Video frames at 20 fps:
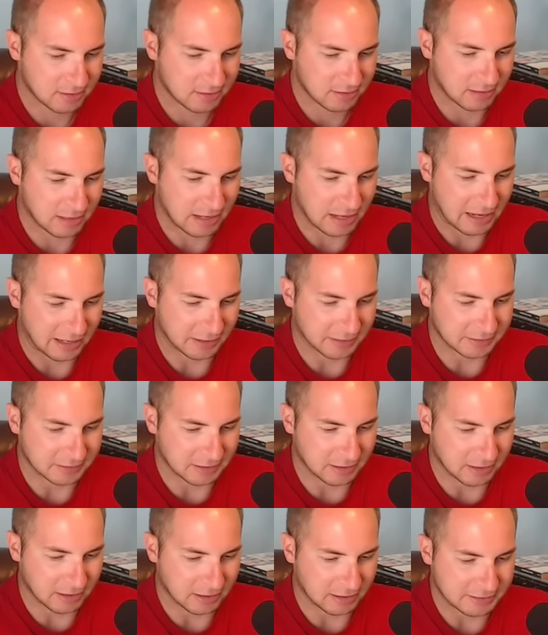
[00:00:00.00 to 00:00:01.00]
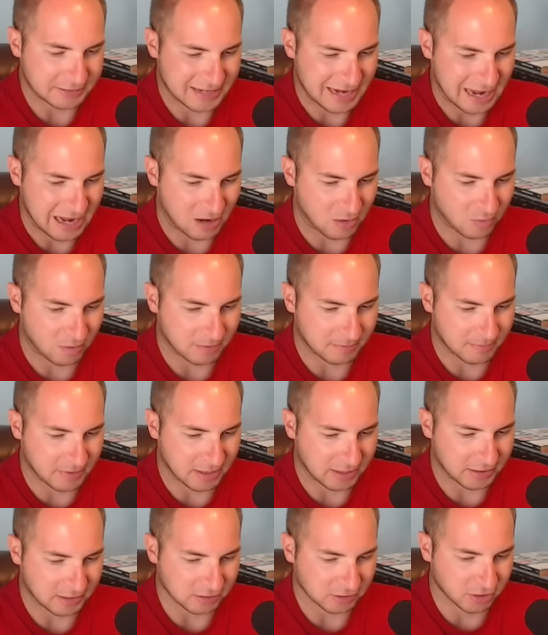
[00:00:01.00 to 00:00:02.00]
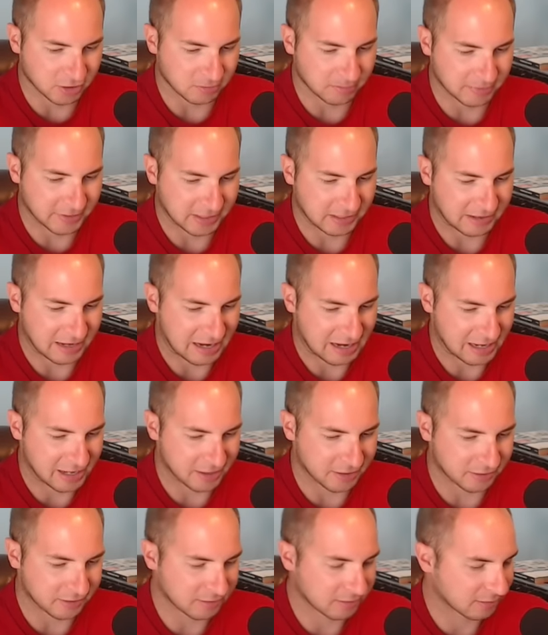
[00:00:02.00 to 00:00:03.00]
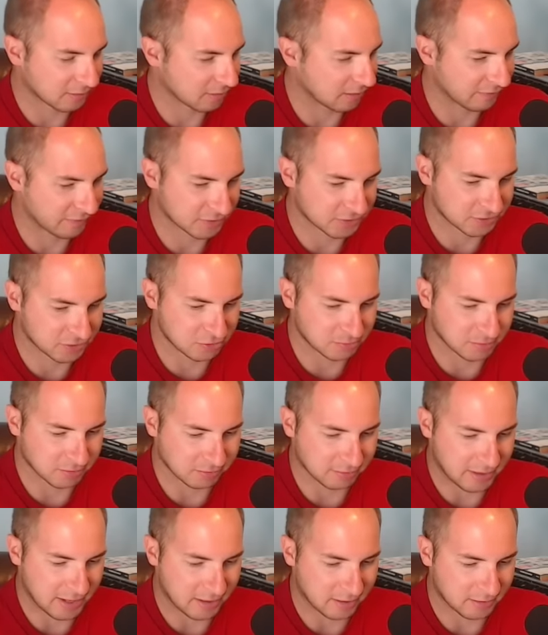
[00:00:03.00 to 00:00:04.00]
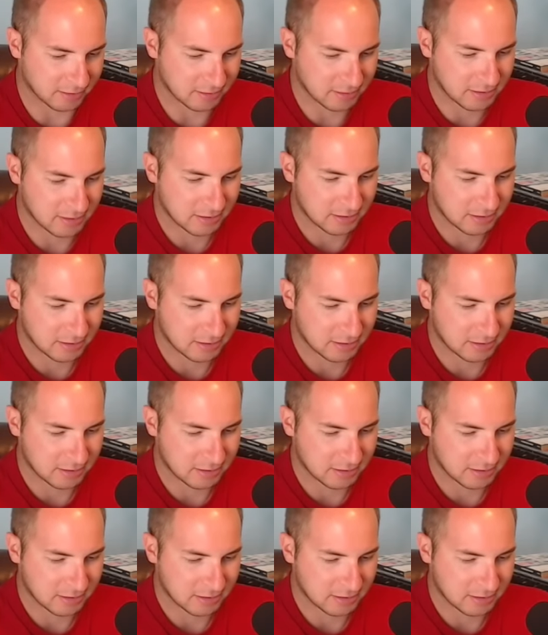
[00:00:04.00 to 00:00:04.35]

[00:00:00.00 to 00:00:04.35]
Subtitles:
and now I'm at a little bit higher of a super rare.